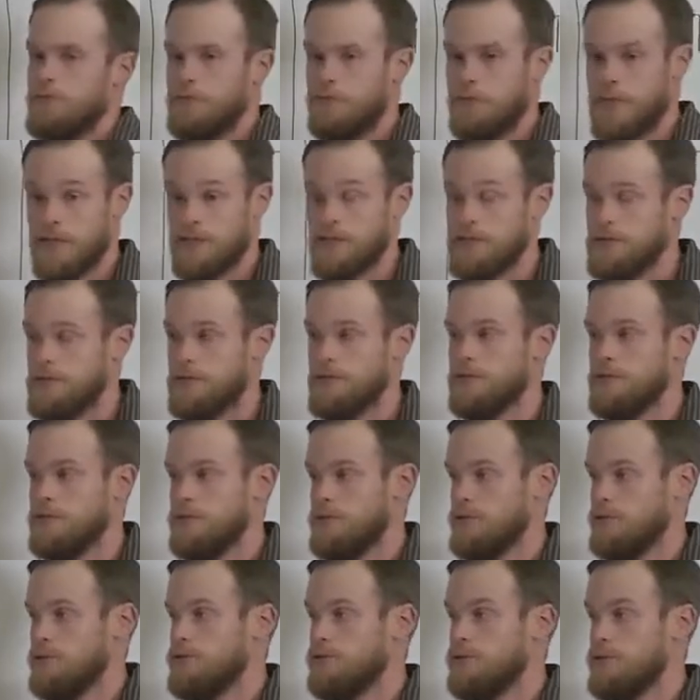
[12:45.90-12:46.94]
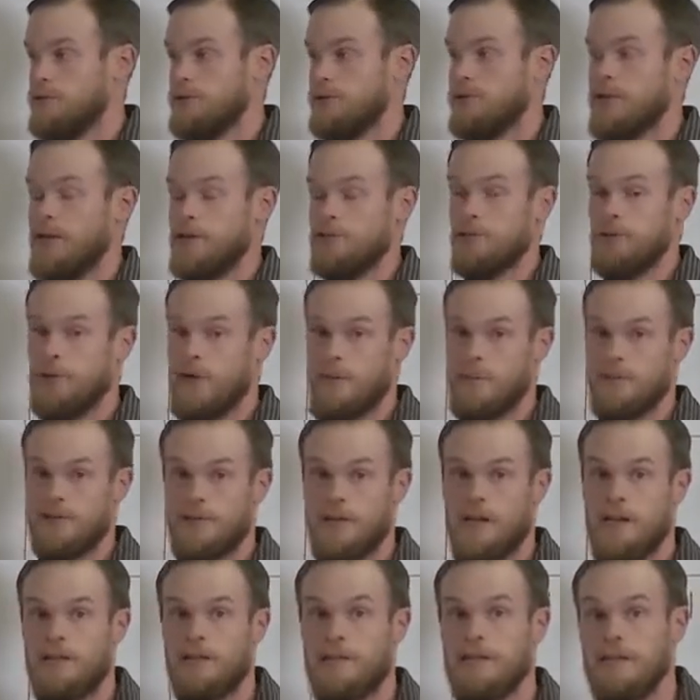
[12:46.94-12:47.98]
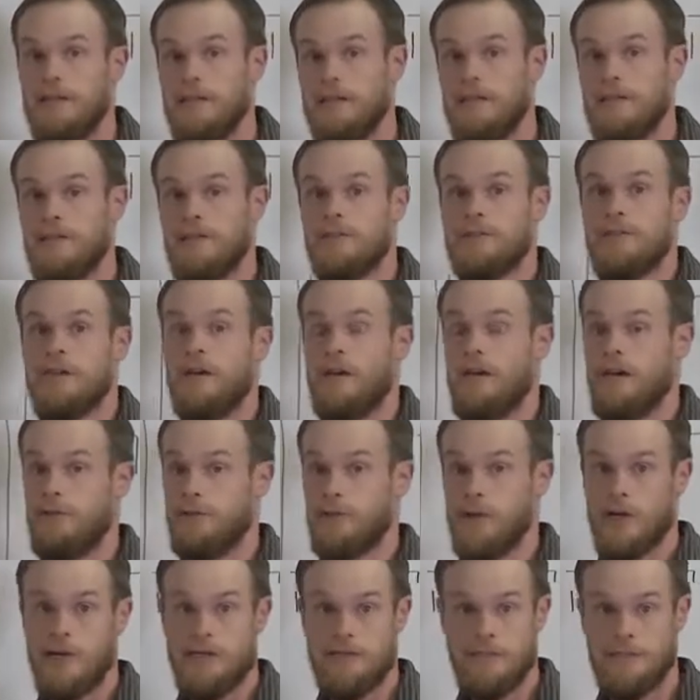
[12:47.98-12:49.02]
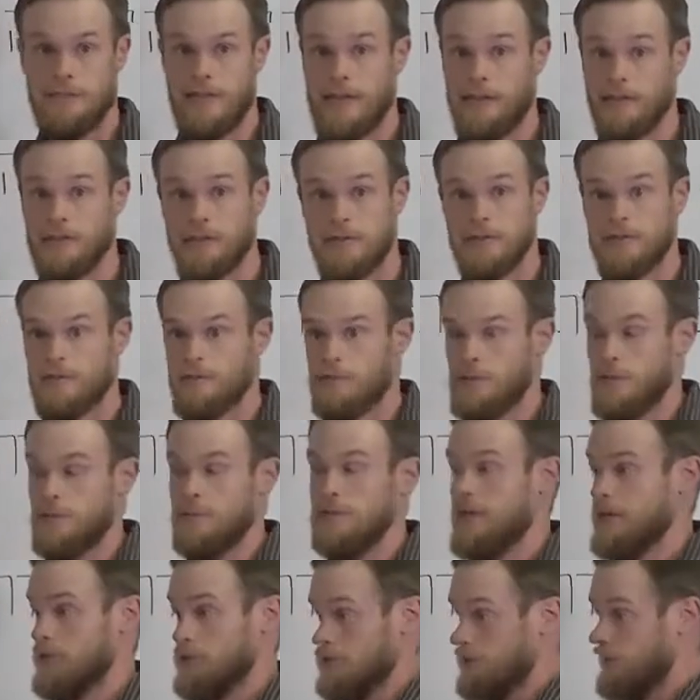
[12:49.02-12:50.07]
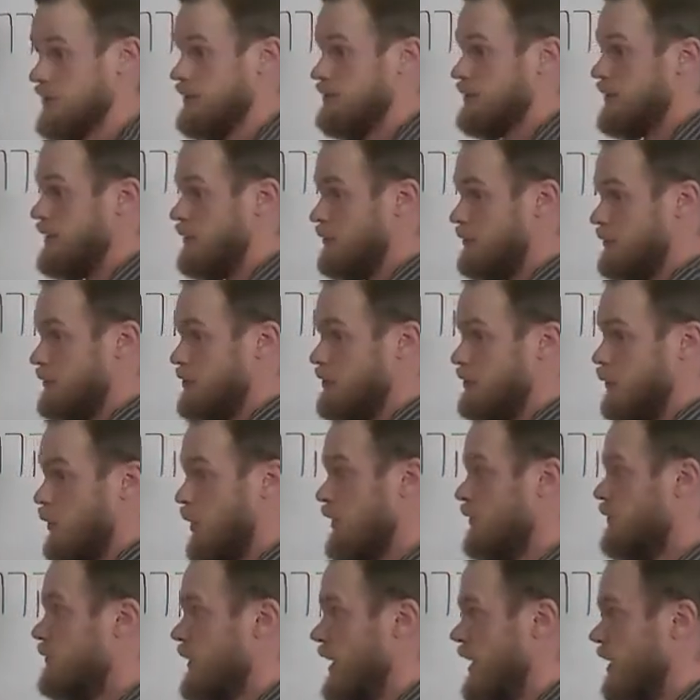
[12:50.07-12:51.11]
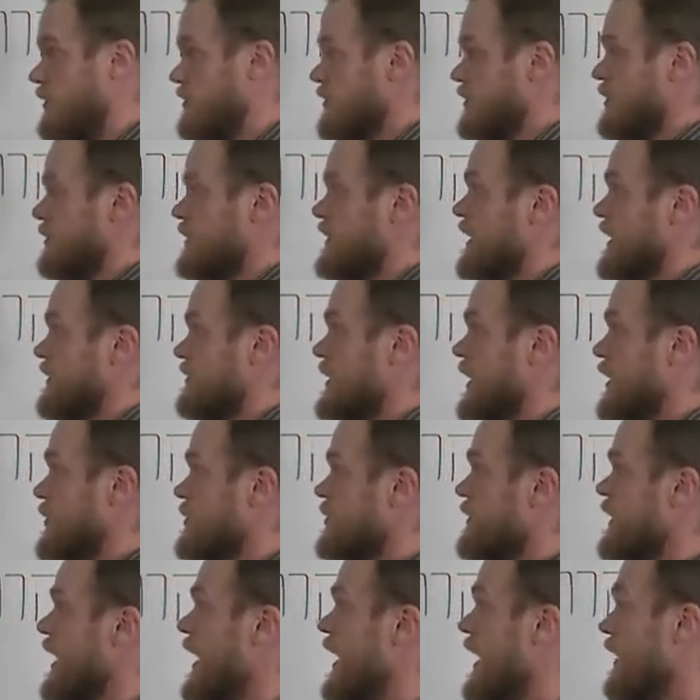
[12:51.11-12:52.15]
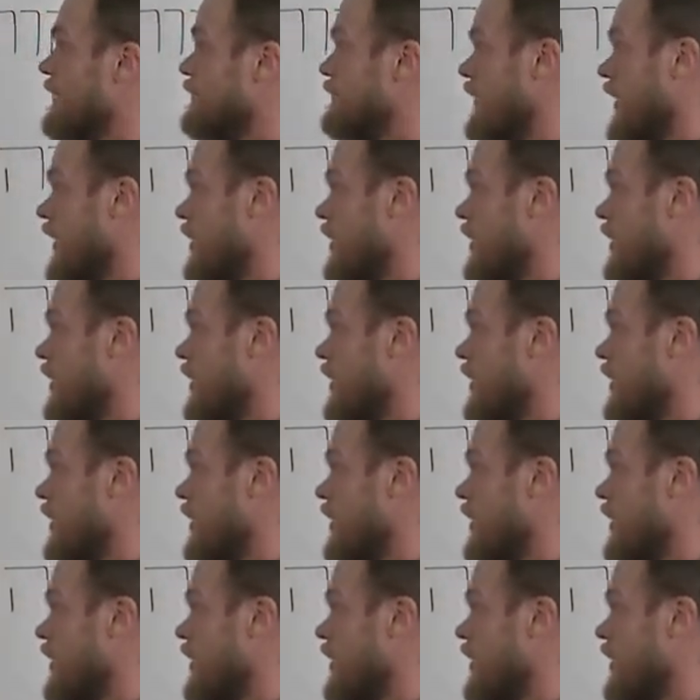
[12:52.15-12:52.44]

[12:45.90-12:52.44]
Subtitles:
affixed to the Tetragrammaton in various texts. Some texts leave it devoid of vowels. Some texts actually add